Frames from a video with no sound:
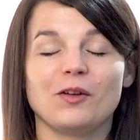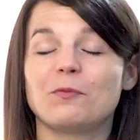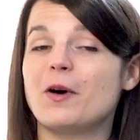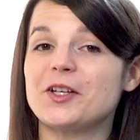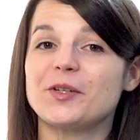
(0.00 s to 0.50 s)

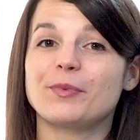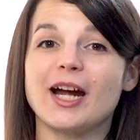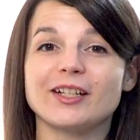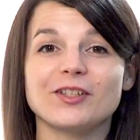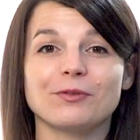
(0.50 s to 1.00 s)
Want to
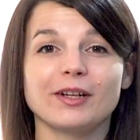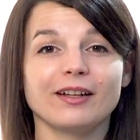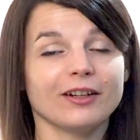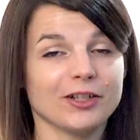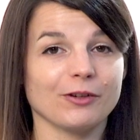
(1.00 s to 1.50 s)
practice
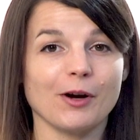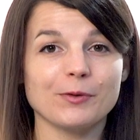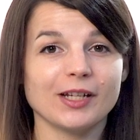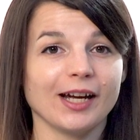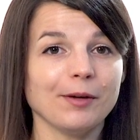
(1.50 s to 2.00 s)
reading on your own
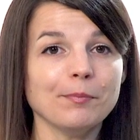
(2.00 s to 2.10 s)
time?